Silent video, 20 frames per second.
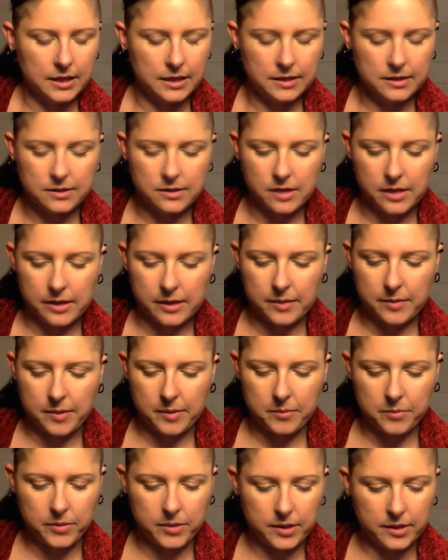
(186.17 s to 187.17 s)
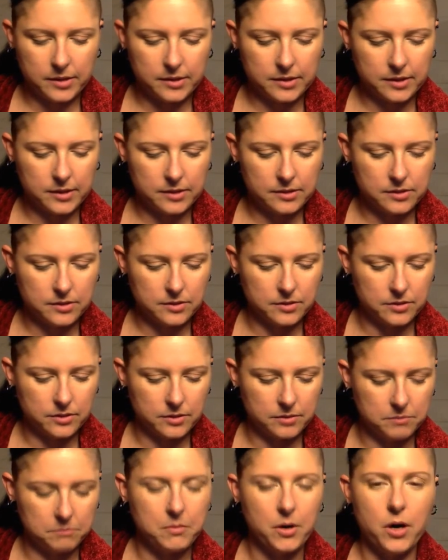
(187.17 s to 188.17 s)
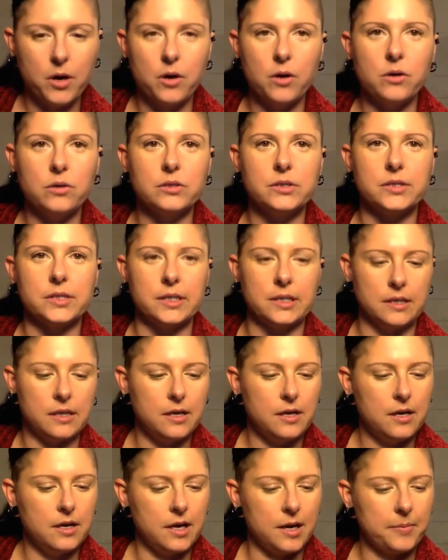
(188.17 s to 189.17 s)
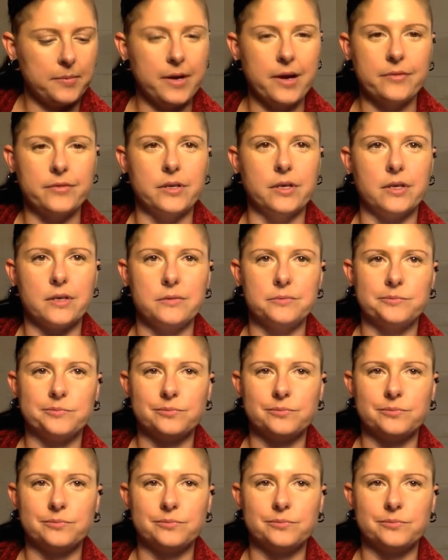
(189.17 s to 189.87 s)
it's talking about putting things into modes and I'm gonna have to